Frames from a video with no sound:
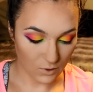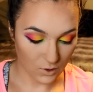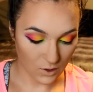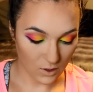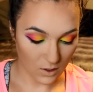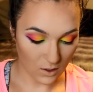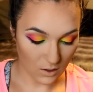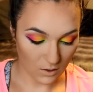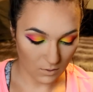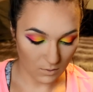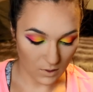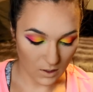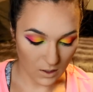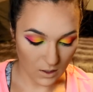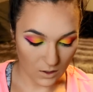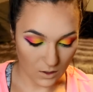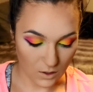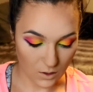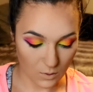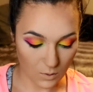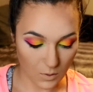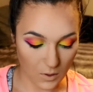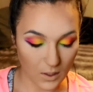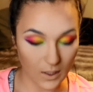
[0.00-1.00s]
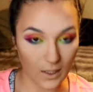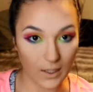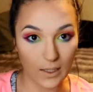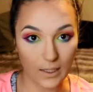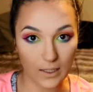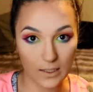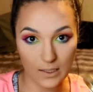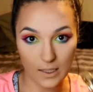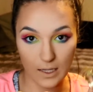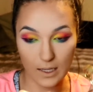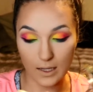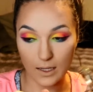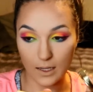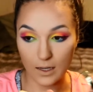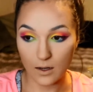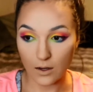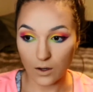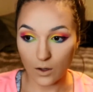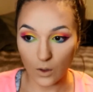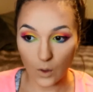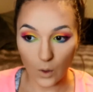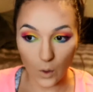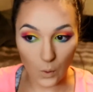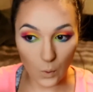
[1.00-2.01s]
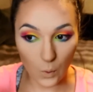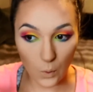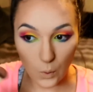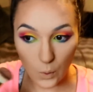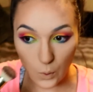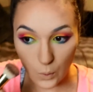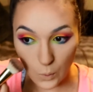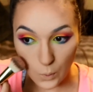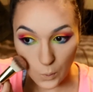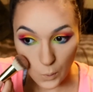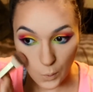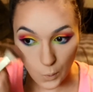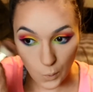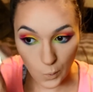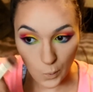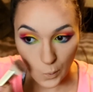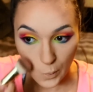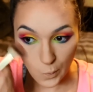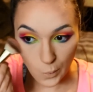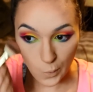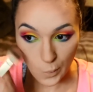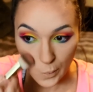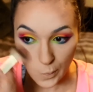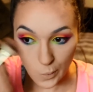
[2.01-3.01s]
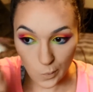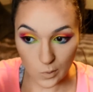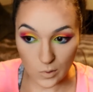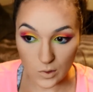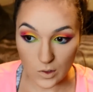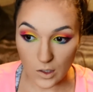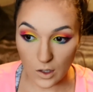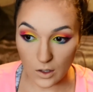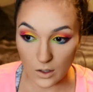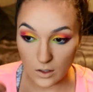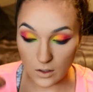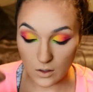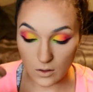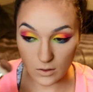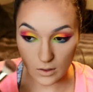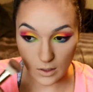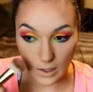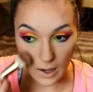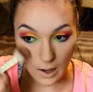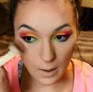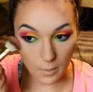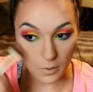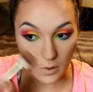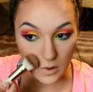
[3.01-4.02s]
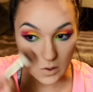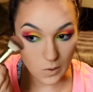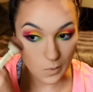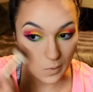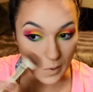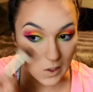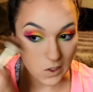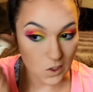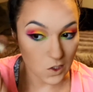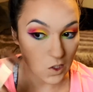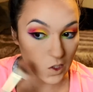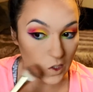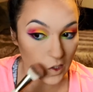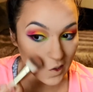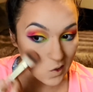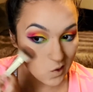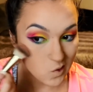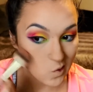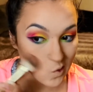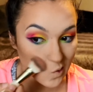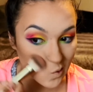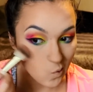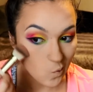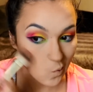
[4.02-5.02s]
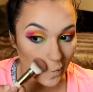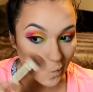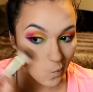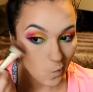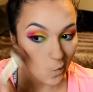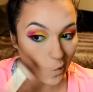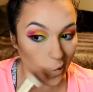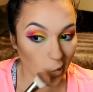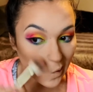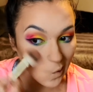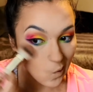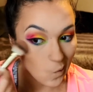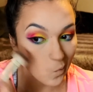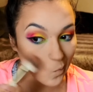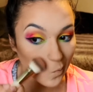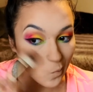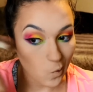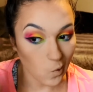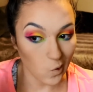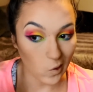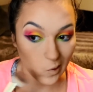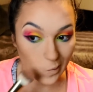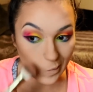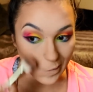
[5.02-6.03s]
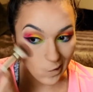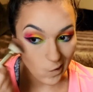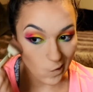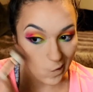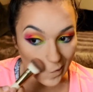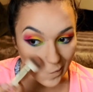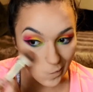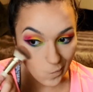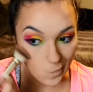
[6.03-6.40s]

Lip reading: just going to be swirling this in there, and starting on the apples of my cheeks and pulling it back.